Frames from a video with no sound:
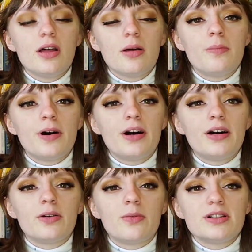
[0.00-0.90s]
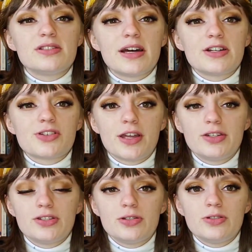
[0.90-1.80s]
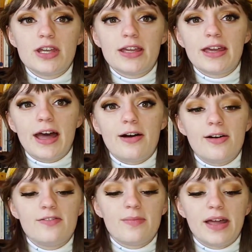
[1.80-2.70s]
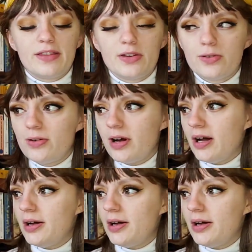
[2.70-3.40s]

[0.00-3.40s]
But once I tried to take it out of my little